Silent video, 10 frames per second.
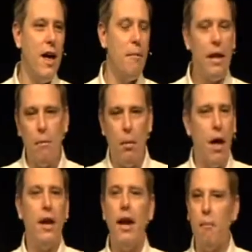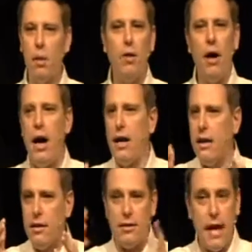I mean, they're blonde hair, blue
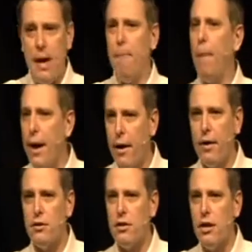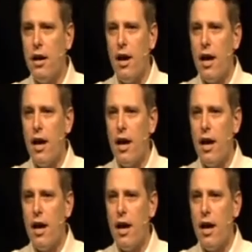eyed, same parents.